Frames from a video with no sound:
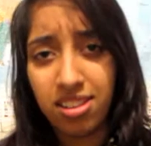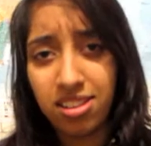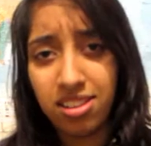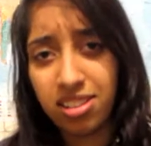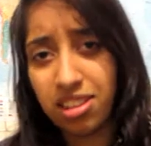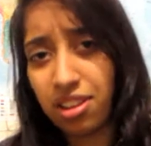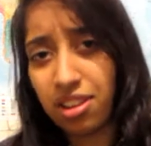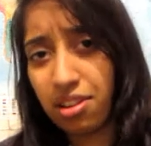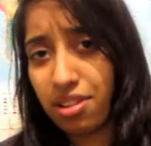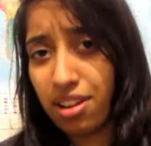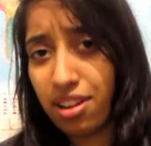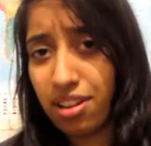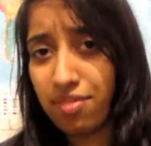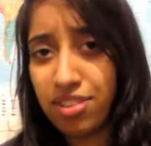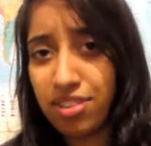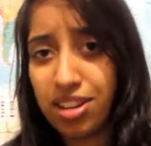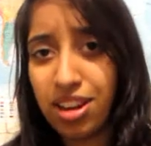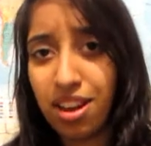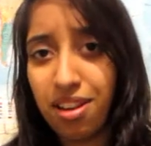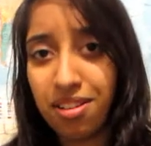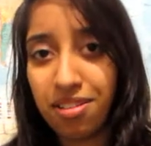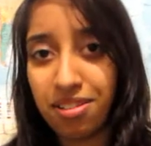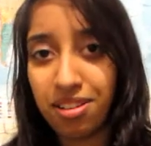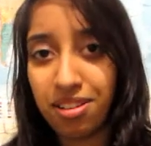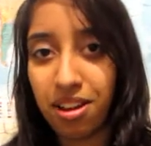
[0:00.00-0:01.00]
So if you
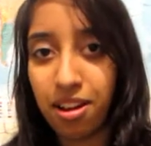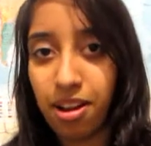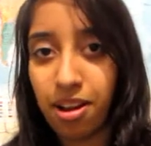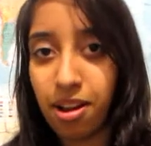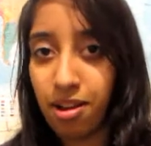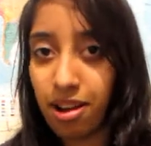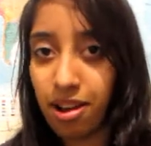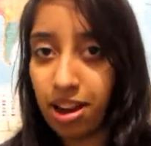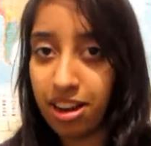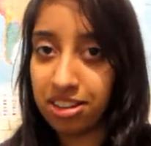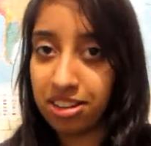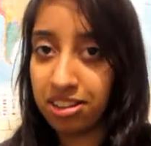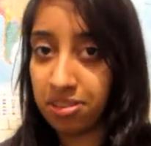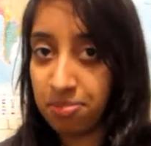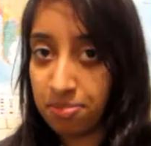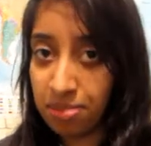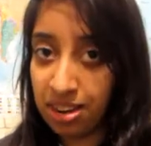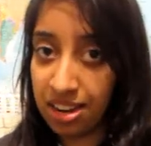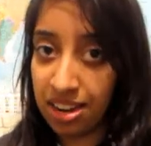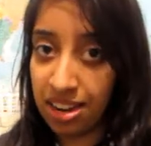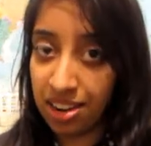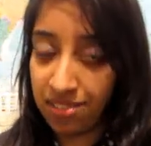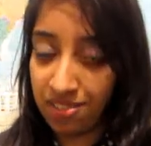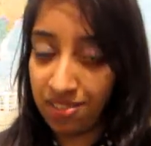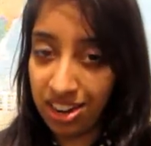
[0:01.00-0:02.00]
don't know and you've
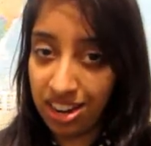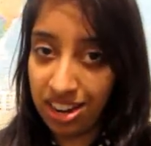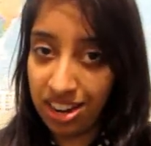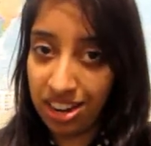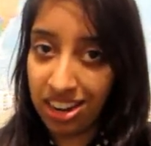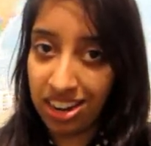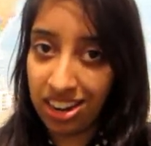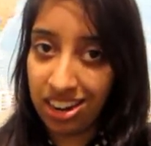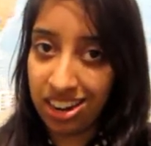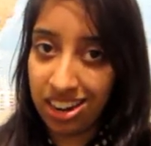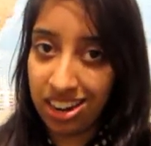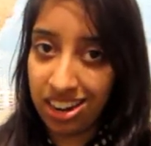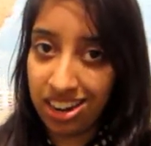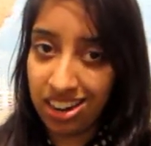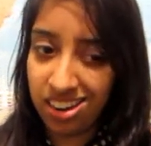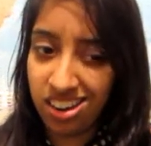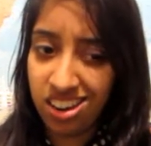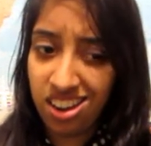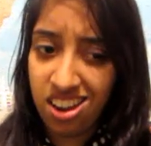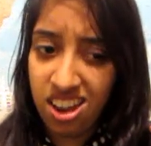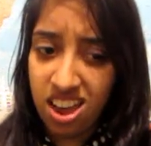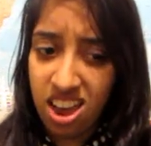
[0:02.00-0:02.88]
been living in